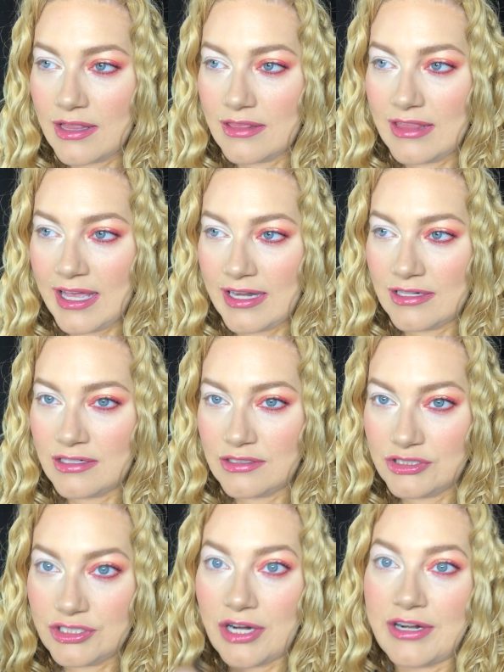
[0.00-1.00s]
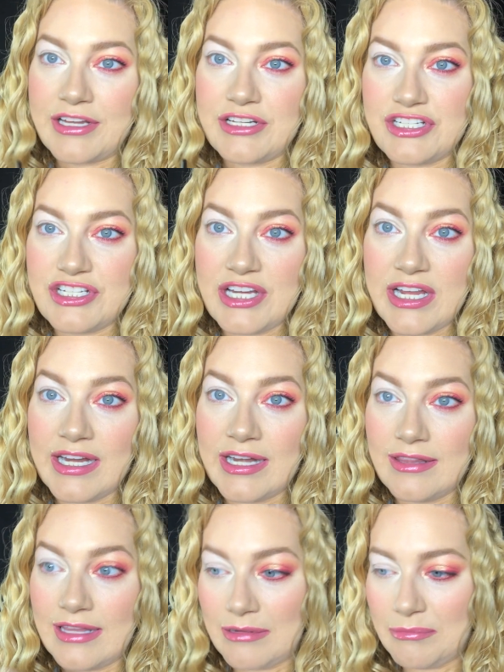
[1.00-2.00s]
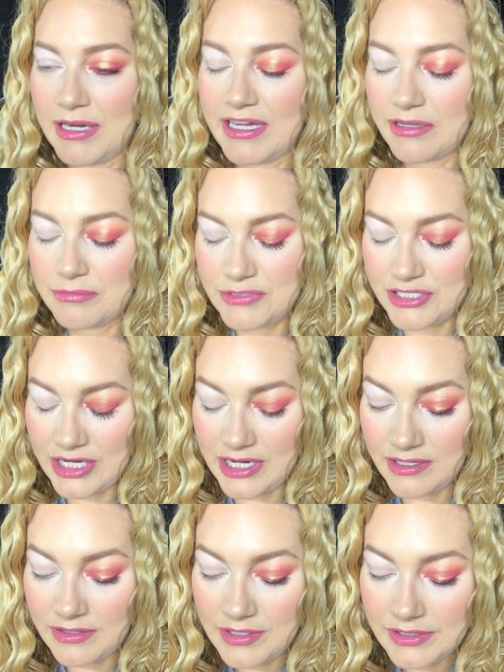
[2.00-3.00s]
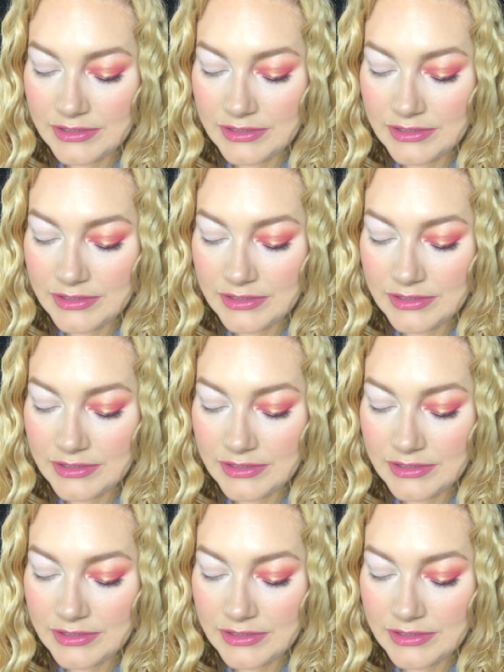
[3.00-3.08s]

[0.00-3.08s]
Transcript: then darkest shade, then medium shade.